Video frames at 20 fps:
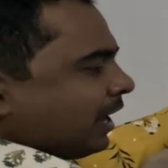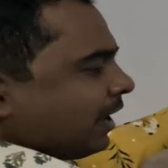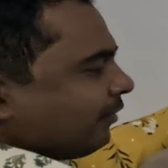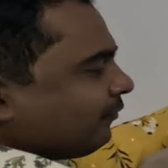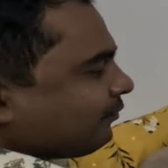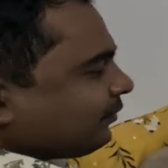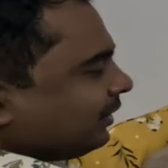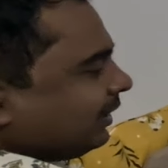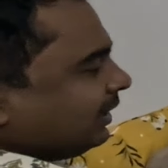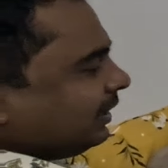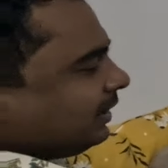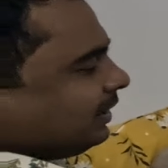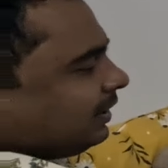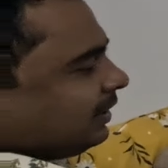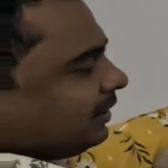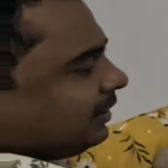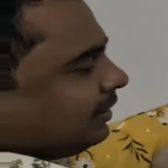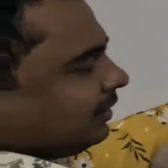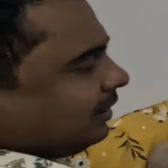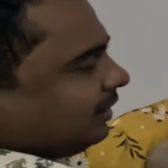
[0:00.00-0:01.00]

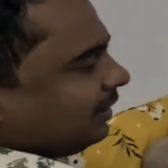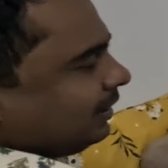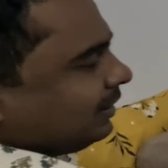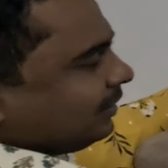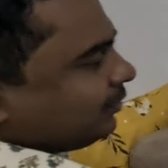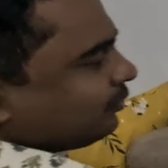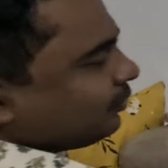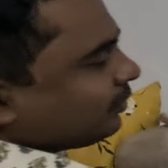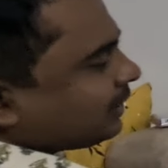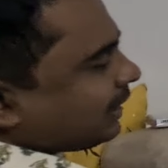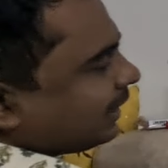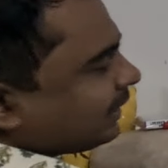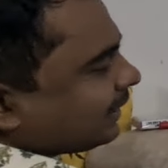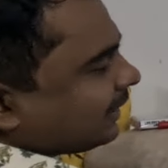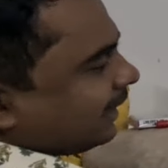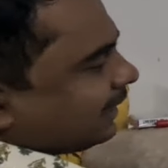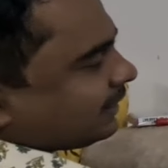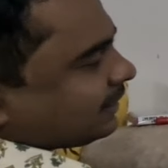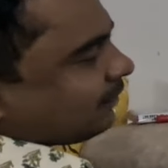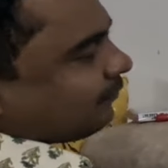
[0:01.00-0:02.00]
every you can
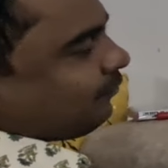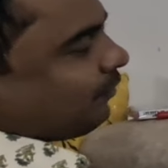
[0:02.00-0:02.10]
get